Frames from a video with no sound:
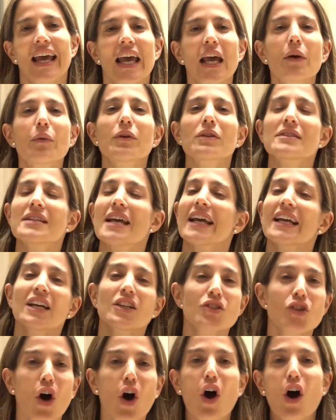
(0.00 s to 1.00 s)
It will take
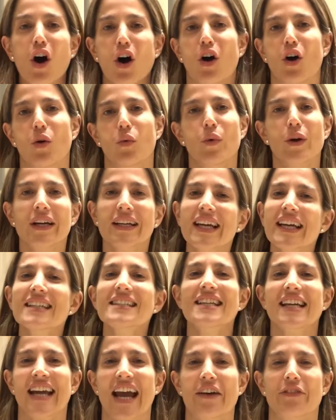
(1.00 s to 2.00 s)
us all working
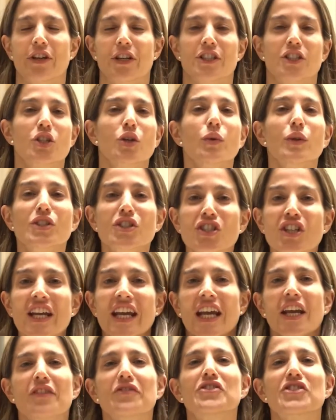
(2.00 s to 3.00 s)
together to
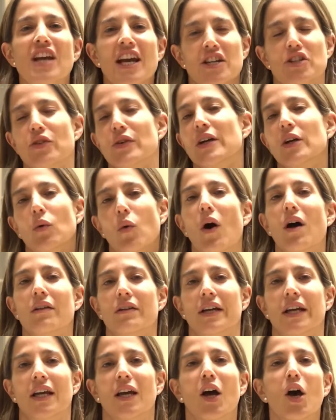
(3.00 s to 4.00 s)
achieve gender
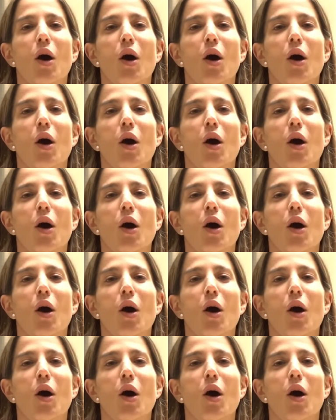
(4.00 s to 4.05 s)
equality.